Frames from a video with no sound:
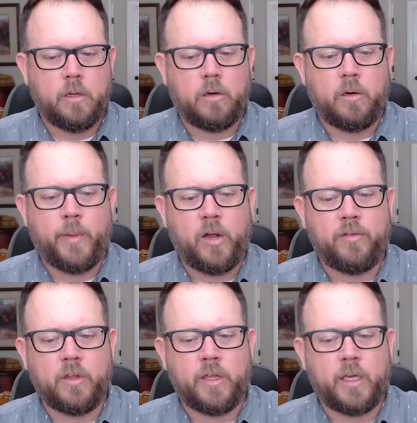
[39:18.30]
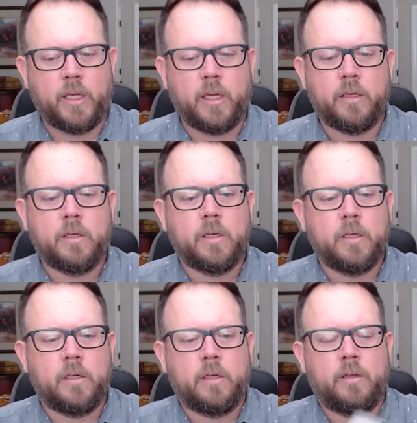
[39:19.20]
Or am I overthinking it?
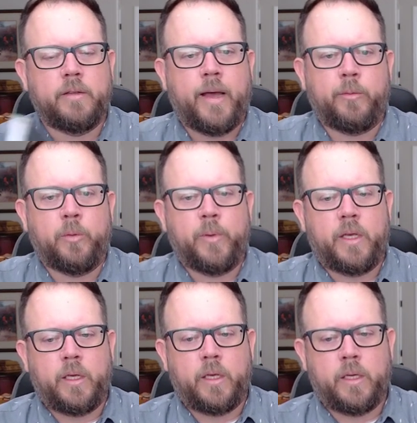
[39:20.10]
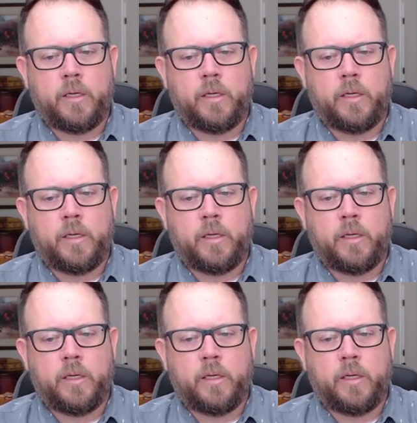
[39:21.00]
That would be,